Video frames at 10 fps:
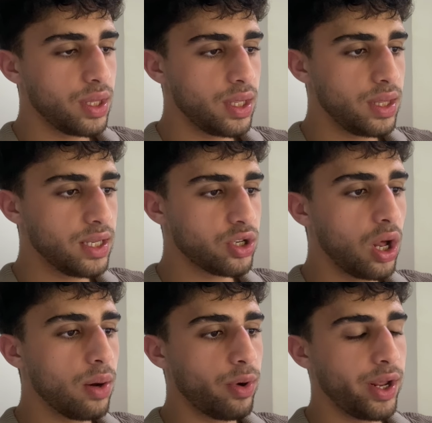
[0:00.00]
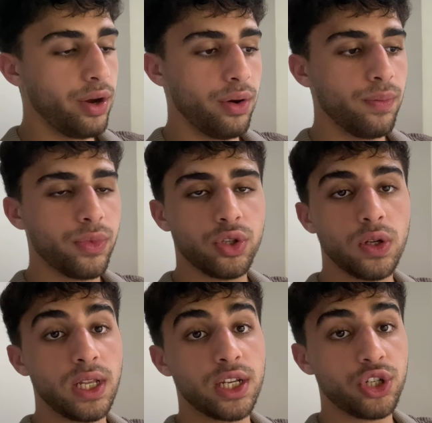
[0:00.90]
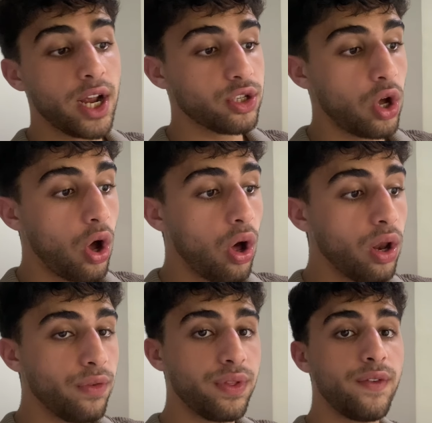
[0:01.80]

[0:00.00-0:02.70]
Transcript: this column right here. So it extracts all of the